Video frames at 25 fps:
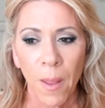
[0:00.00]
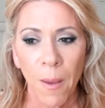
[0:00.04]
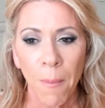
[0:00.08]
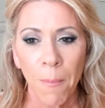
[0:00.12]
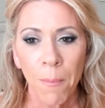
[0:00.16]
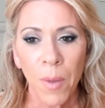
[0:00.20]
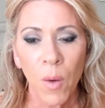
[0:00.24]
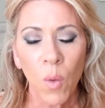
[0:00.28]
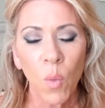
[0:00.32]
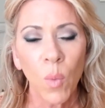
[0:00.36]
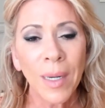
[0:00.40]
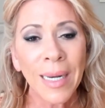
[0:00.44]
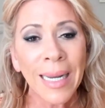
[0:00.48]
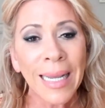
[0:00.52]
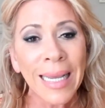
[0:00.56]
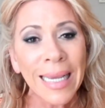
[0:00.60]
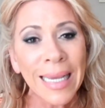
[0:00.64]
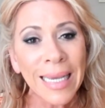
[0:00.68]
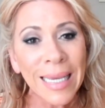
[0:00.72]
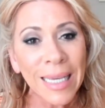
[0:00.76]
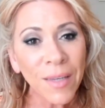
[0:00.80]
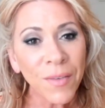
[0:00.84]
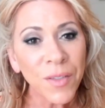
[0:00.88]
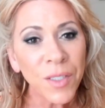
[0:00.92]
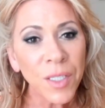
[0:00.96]
But when he
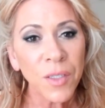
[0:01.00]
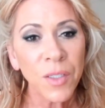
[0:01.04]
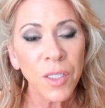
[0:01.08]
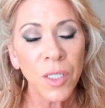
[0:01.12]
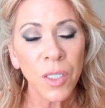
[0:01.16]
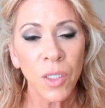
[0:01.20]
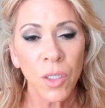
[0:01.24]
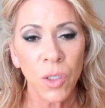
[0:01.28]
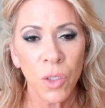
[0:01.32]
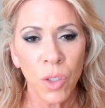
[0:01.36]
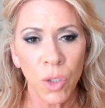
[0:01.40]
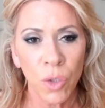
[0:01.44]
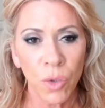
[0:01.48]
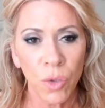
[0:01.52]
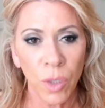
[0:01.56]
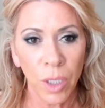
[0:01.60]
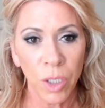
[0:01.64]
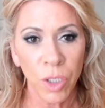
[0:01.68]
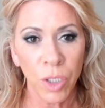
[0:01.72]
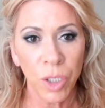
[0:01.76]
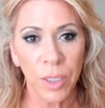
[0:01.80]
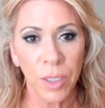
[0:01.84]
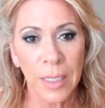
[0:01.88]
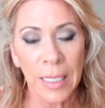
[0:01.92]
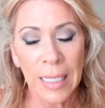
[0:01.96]
gives us an
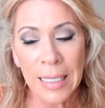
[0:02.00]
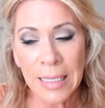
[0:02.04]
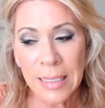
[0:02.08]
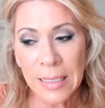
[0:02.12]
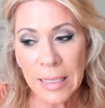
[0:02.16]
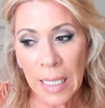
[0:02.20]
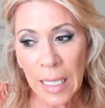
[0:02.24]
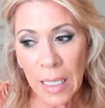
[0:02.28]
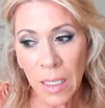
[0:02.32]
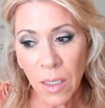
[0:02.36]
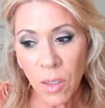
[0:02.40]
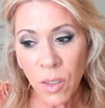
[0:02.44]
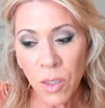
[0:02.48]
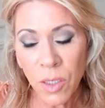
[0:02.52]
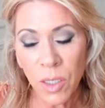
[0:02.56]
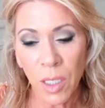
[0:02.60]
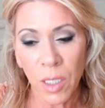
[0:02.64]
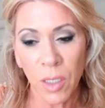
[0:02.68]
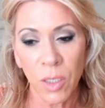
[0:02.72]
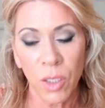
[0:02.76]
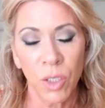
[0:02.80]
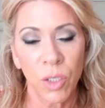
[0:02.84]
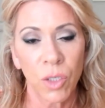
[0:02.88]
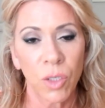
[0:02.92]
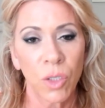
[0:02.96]
instruction and tells
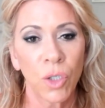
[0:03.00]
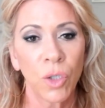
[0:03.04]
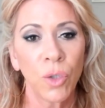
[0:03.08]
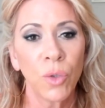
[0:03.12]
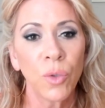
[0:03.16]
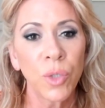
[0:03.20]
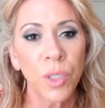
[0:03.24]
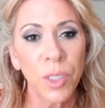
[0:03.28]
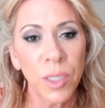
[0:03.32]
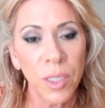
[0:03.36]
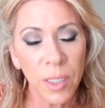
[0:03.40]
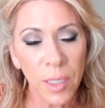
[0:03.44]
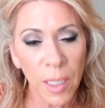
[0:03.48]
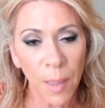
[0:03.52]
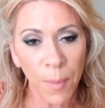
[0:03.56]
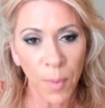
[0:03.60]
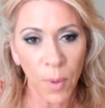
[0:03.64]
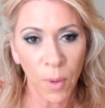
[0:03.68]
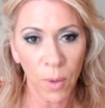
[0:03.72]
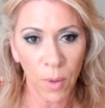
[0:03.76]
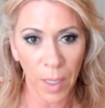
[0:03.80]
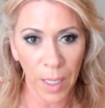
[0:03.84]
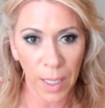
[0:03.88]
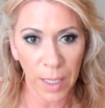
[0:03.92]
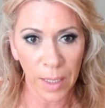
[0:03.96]
us to
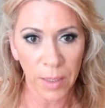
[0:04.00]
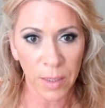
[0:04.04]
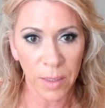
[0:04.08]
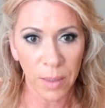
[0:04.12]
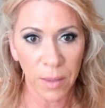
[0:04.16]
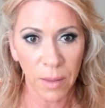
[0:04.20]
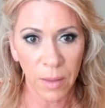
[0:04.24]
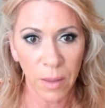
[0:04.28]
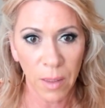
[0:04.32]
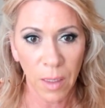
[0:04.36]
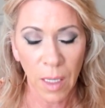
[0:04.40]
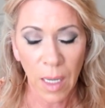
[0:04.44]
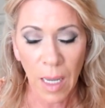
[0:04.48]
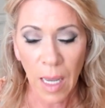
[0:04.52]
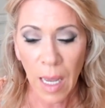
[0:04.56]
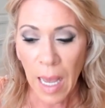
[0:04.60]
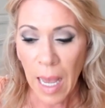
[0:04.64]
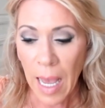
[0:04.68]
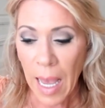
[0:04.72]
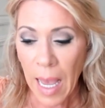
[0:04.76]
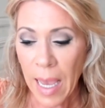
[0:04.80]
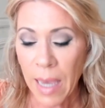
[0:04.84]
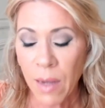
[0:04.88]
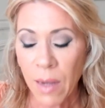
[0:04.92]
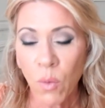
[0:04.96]
separate,
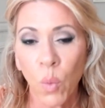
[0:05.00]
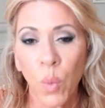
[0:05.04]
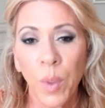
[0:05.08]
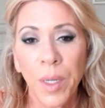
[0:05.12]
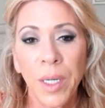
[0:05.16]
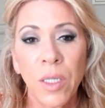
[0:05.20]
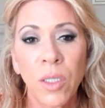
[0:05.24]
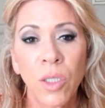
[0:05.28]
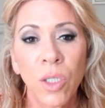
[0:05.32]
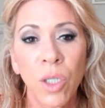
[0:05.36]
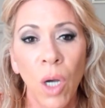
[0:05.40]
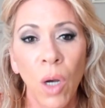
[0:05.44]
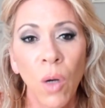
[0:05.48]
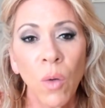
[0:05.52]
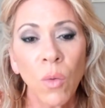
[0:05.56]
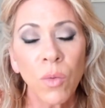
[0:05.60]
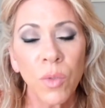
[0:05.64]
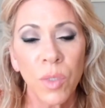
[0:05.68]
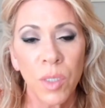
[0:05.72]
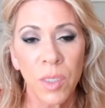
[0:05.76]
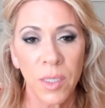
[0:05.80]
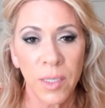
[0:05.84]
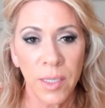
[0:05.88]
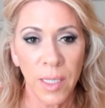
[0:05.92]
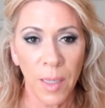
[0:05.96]
and we don't
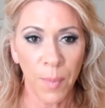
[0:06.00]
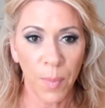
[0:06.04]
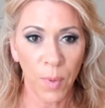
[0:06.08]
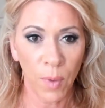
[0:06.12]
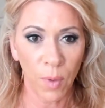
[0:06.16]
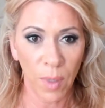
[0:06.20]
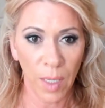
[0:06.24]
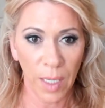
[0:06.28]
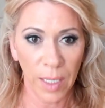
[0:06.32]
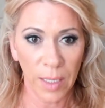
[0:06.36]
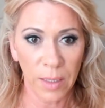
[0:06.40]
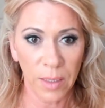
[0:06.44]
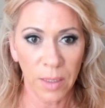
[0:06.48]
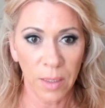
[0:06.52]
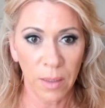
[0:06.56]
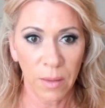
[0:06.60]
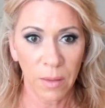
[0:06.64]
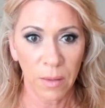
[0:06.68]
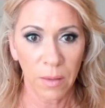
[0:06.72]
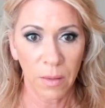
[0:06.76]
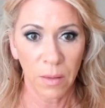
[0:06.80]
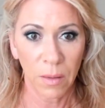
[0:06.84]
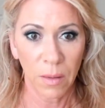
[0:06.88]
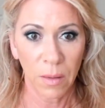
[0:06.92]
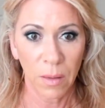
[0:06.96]
separate,
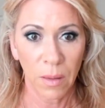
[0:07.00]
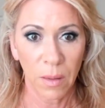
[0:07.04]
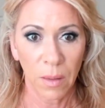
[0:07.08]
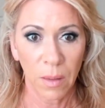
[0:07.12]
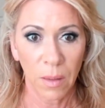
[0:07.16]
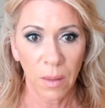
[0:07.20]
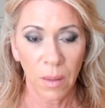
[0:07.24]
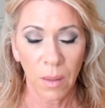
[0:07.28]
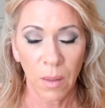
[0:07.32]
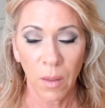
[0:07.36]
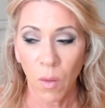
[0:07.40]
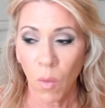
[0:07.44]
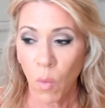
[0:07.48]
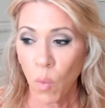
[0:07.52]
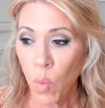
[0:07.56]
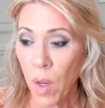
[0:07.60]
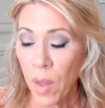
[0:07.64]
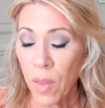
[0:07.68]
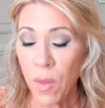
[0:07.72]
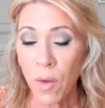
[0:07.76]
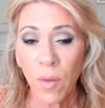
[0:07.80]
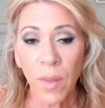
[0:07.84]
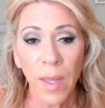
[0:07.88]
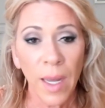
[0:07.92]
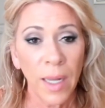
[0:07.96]

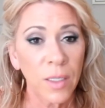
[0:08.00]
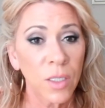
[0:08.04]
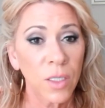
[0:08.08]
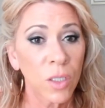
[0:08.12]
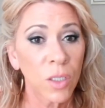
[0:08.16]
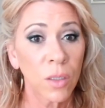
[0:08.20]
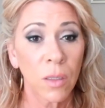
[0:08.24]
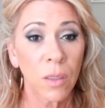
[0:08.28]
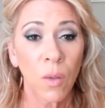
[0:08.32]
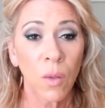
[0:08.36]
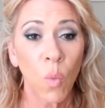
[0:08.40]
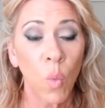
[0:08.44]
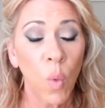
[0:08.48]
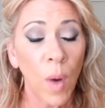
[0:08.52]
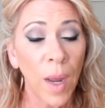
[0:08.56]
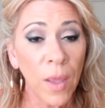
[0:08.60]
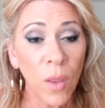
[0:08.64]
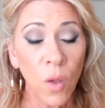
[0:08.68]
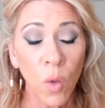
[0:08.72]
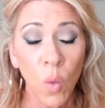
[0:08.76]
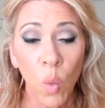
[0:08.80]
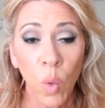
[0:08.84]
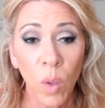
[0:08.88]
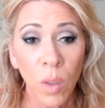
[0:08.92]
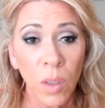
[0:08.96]
whether that's the way
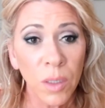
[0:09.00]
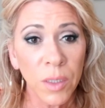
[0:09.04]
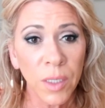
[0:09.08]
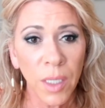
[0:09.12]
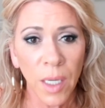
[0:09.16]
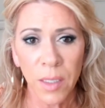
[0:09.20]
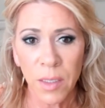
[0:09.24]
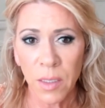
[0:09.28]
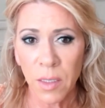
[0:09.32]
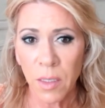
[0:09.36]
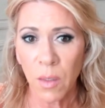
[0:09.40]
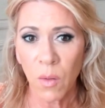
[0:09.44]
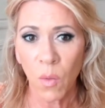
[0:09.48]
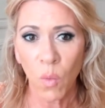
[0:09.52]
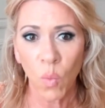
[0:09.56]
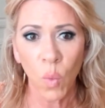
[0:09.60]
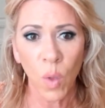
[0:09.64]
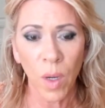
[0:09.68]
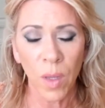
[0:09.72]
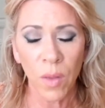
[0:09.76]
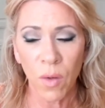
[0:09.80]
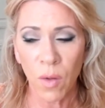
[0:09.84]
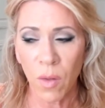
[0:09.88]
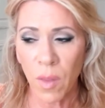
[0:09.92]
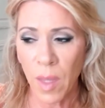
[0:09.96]
the world does it,
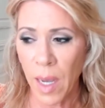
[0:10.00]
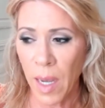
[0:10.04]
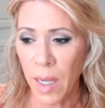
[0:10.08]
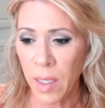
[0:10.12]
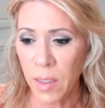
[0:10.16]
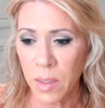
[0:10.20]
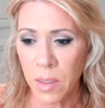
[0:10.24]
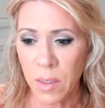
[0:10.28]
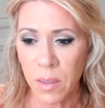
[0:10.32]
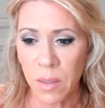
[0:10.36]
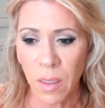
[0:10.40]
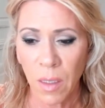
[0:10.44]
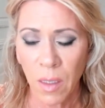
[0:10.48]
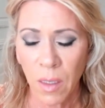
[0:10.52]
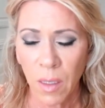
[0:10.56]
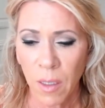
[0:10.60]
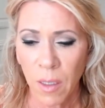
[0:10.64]
whether that's